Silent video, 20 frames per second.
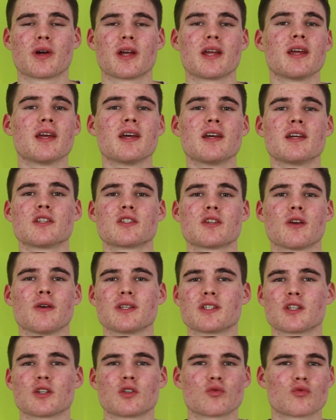away. So
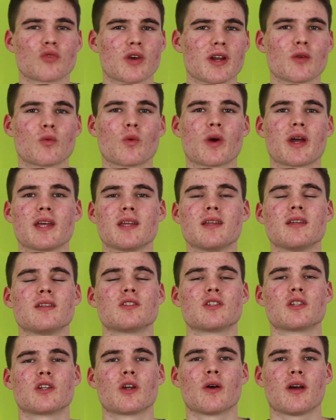it's a great way
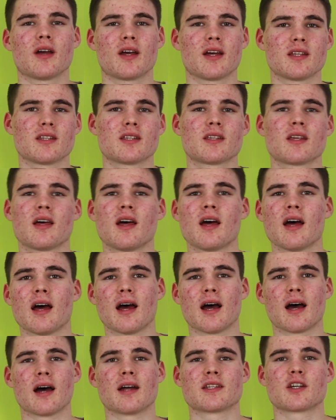to go ahead
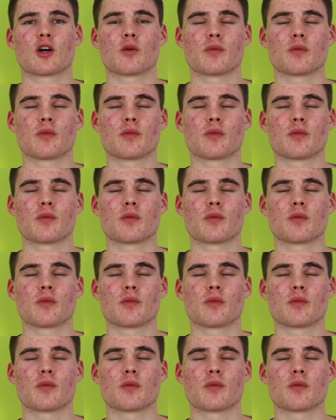and